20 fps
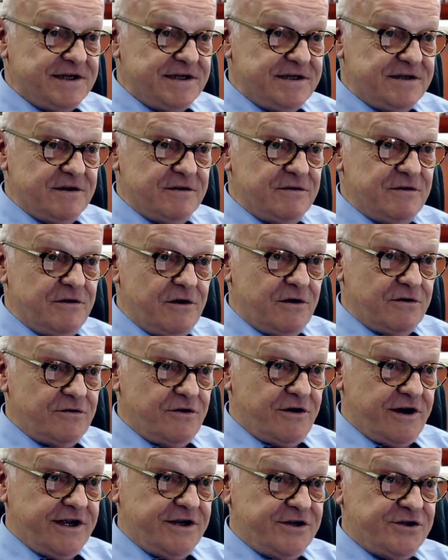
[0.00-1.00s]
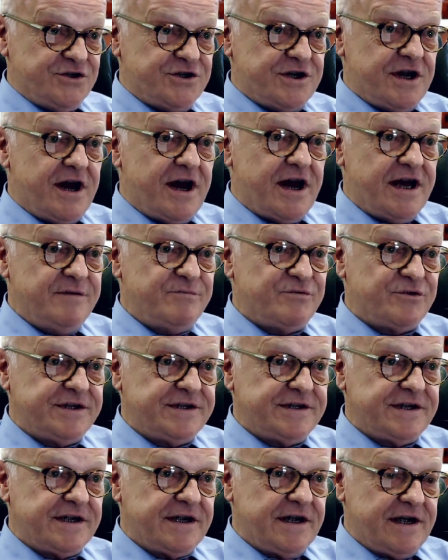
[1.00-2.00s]
speed, long range
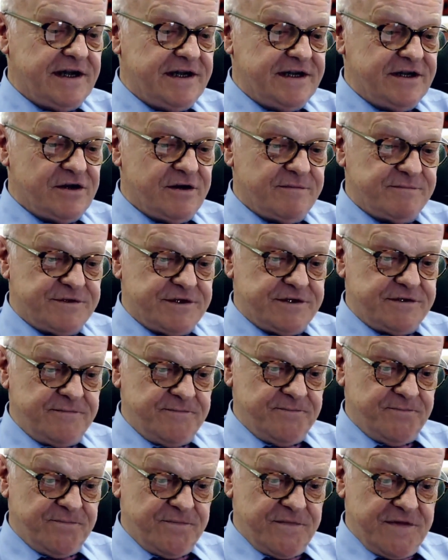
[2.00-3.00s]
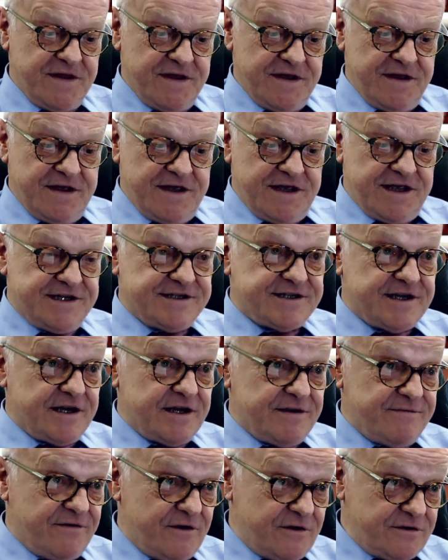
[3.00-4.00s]
hybrid helicopter, is
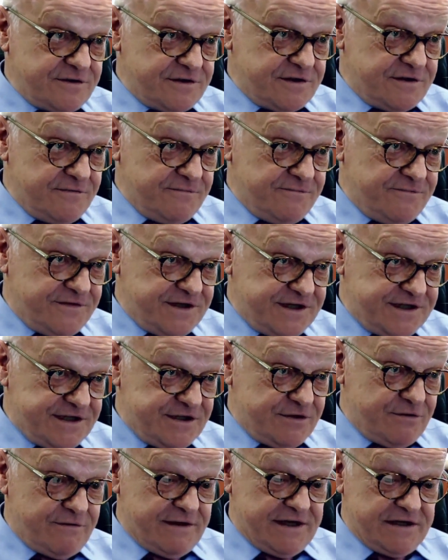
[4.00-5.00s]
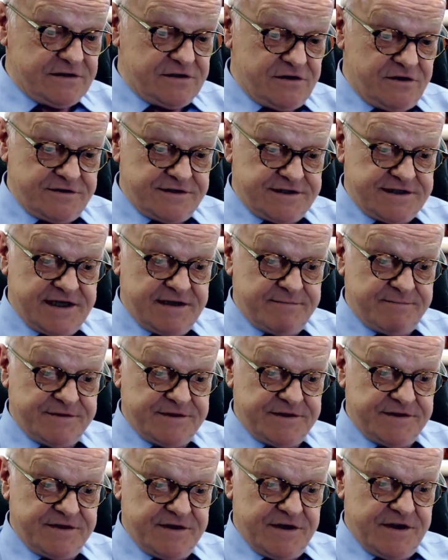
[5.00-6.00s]
an advanced VTOL
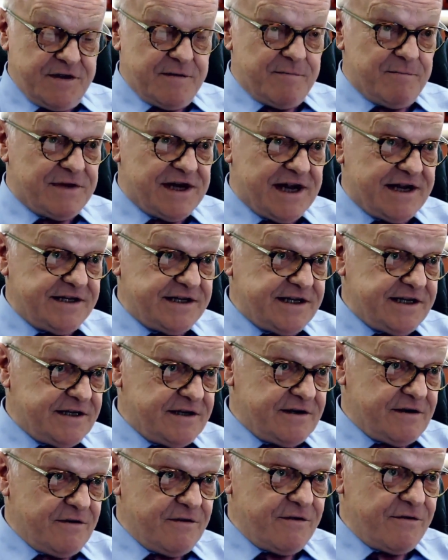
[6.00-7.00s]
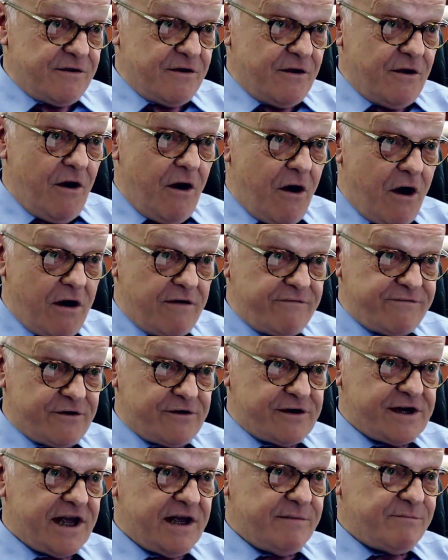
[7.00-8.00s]
concept blending the
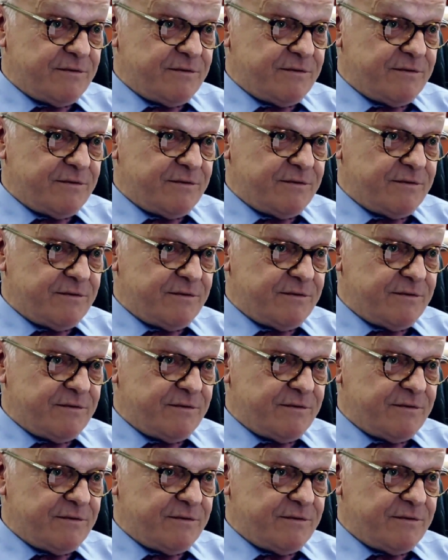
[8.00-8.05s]
hover